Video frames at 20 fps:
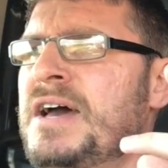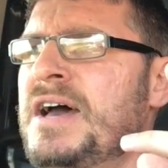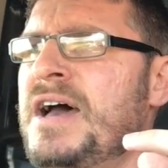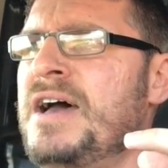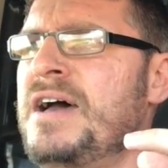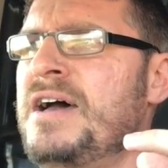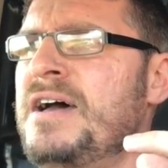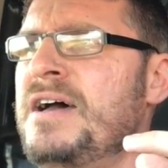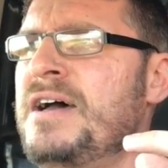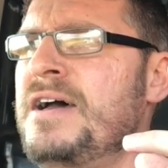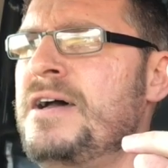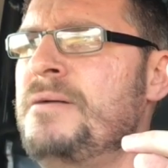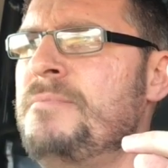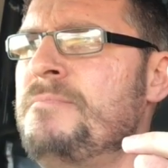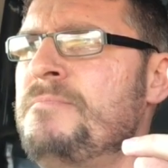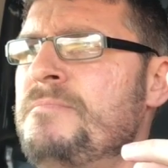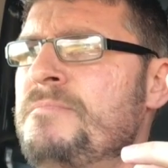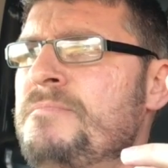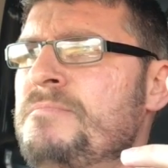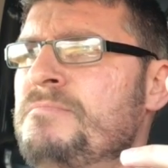
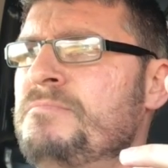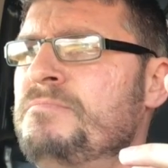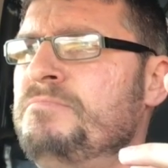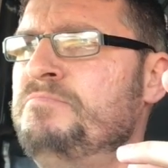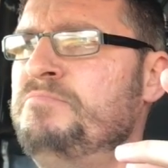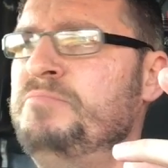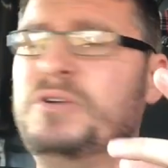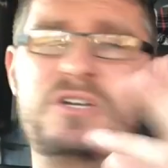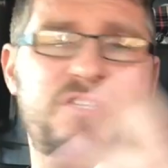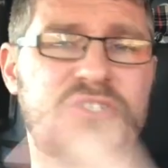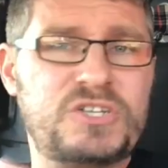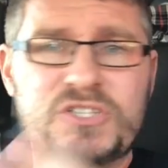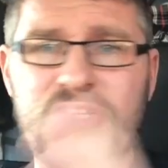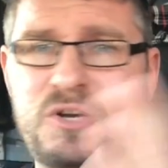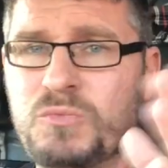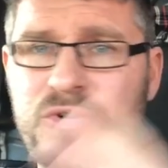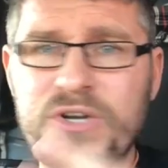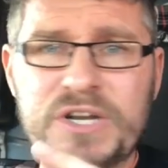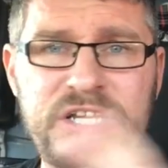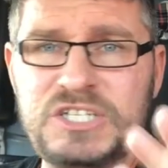Because I
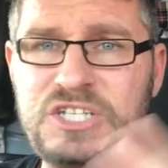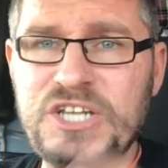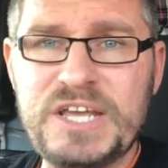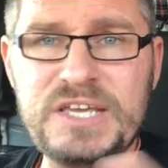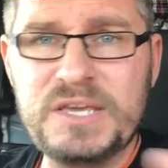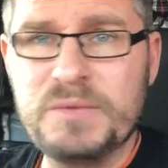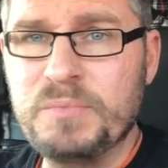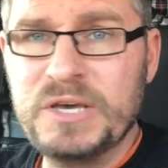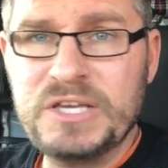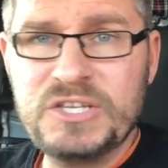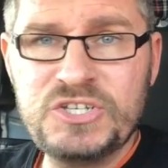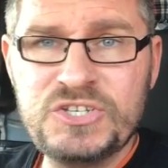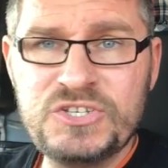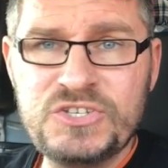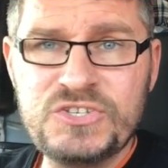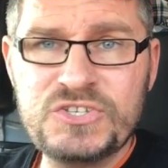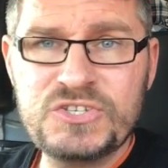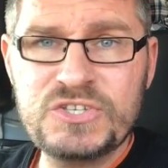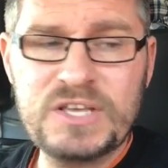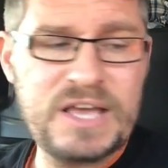don't want any shaky
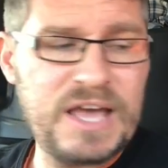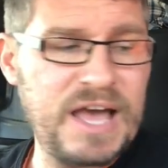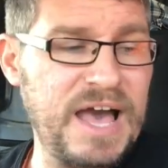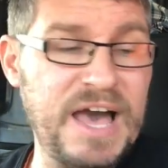pictures,